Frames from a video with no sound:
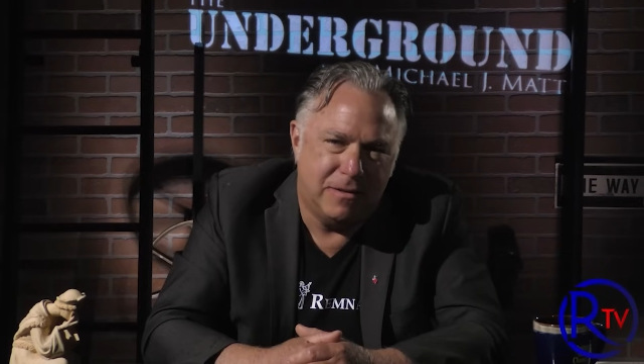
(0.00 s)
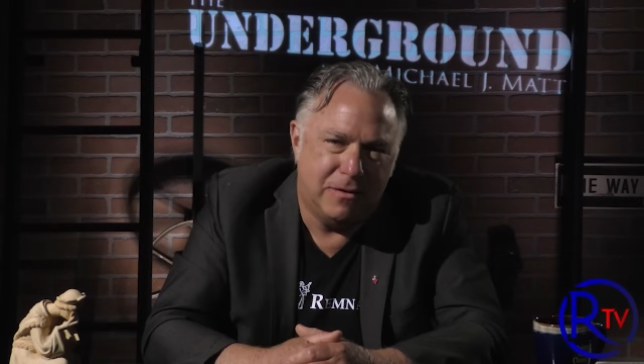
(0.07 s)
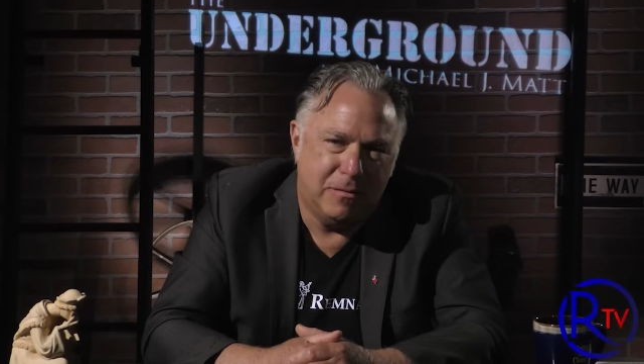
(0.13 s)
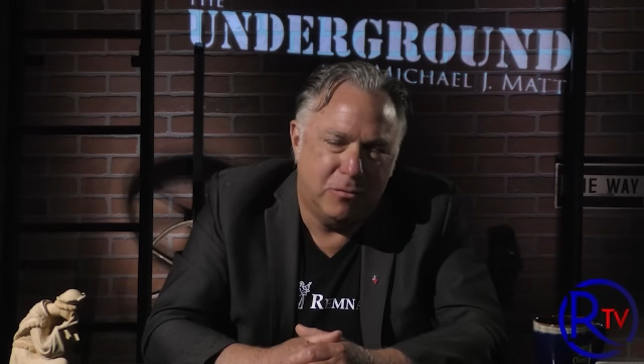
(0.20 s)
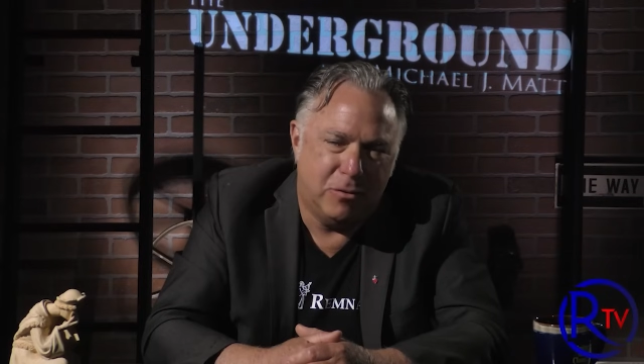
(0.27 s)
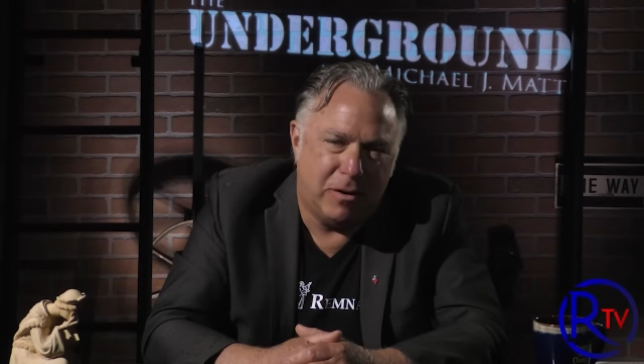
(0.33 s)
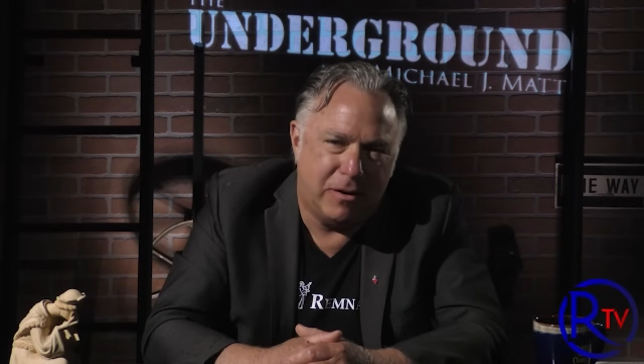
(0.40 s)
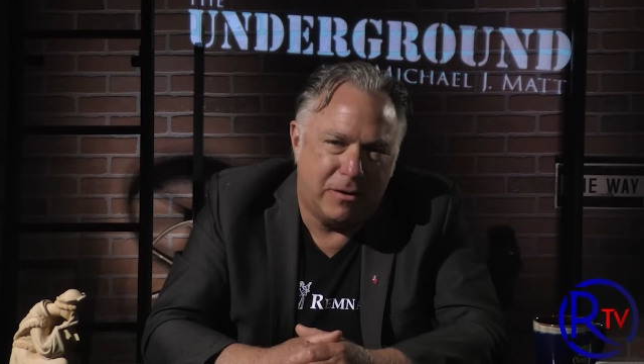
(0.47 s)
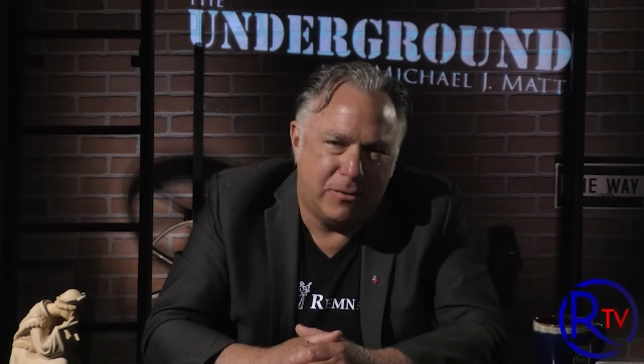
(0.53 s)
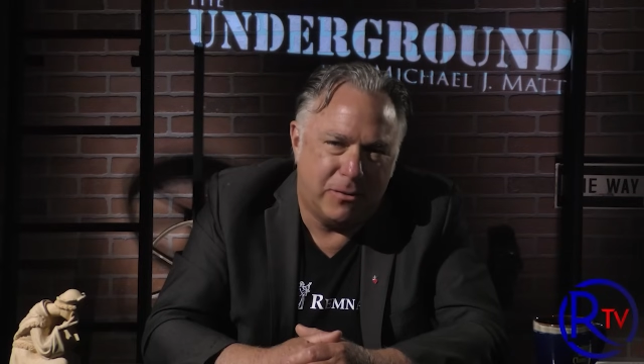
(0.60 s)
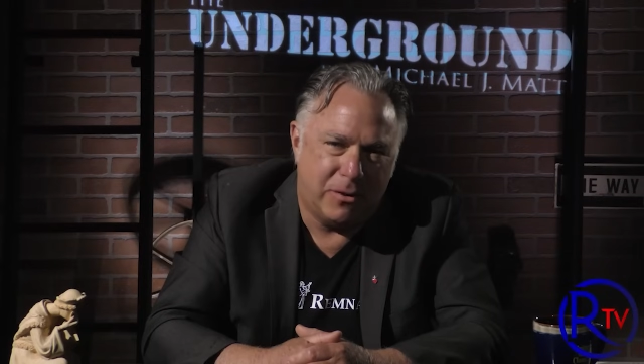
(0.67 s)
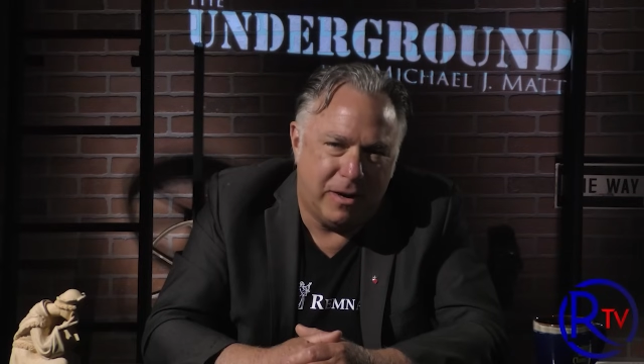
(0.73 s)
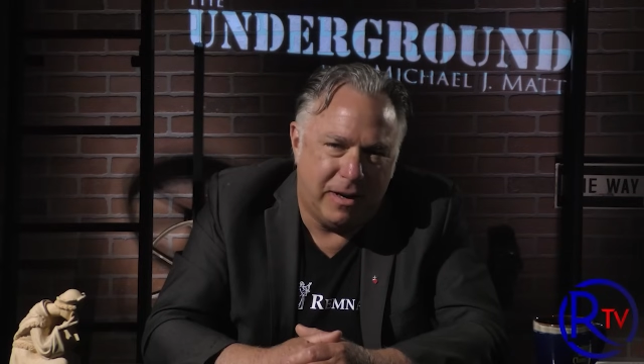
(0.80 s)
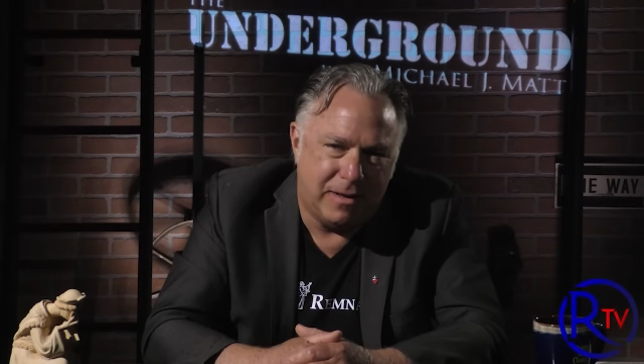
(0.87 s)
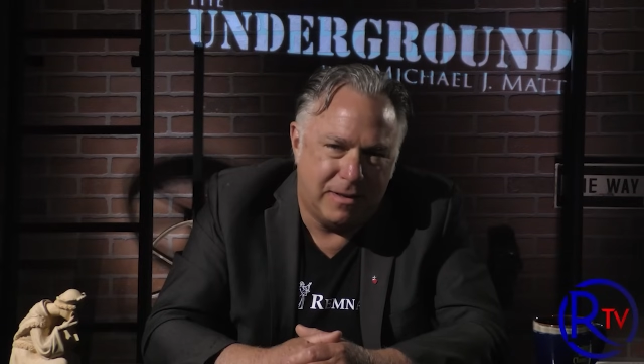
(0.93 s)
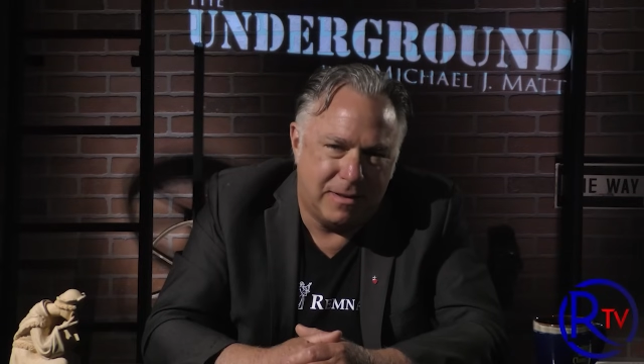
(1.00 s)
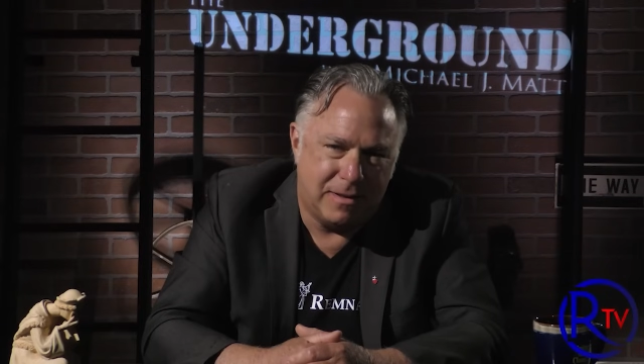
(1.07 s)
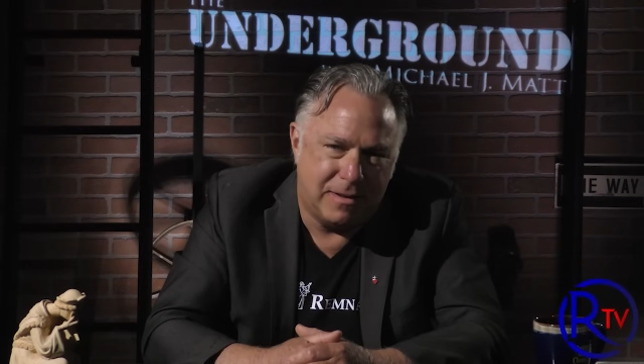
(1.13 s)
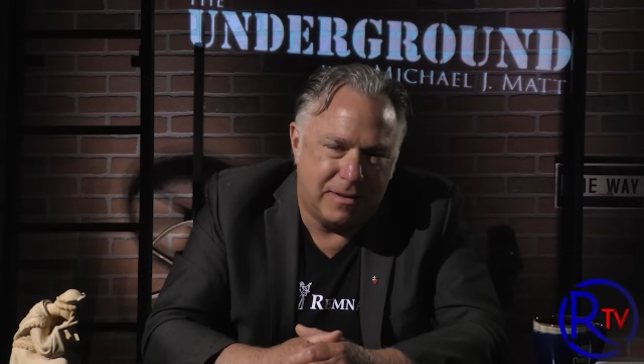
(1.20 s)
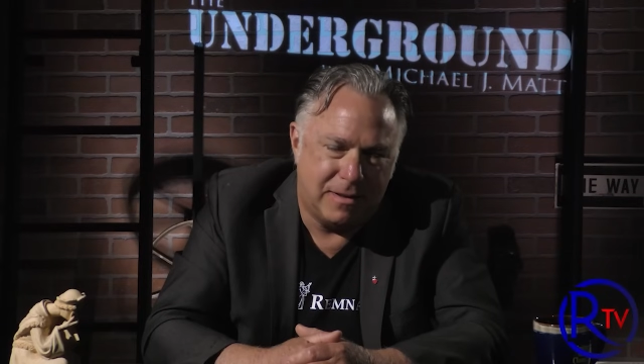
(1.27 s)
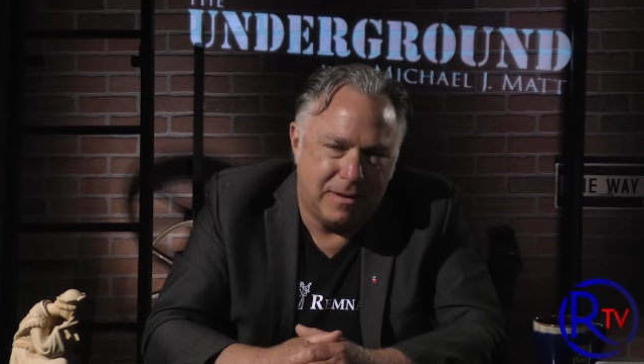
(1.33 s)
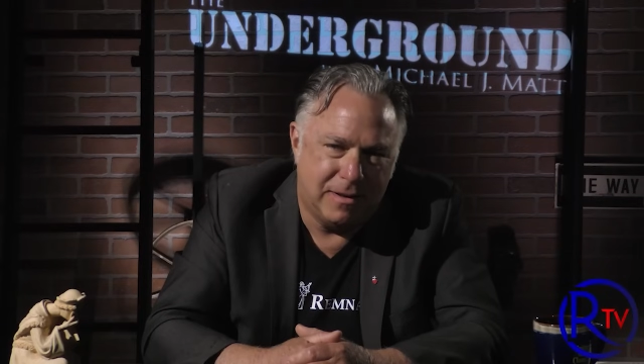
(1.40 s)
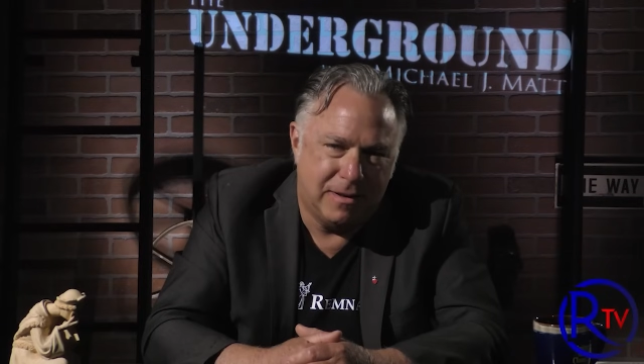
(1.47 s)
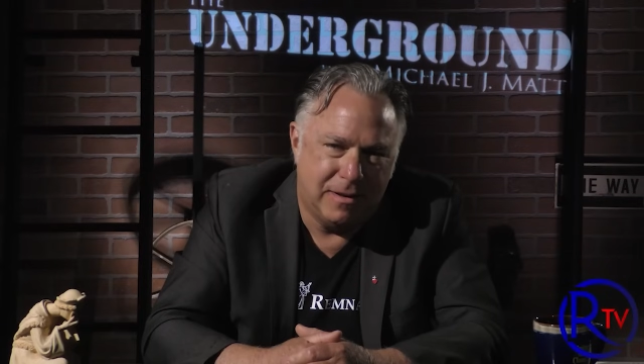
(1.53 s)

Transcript: who brought Christ